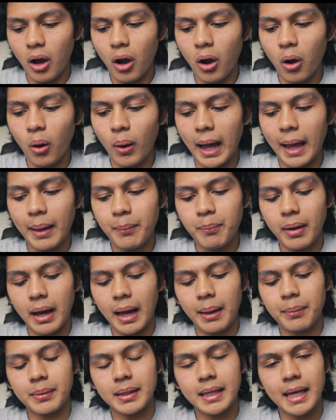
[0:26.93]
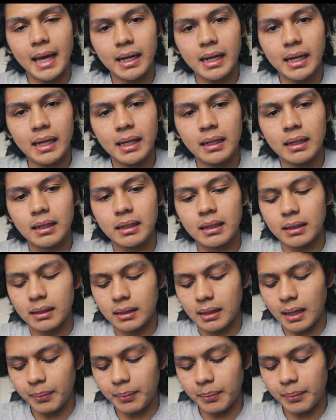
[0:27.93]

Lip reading: "Oh, I'm getting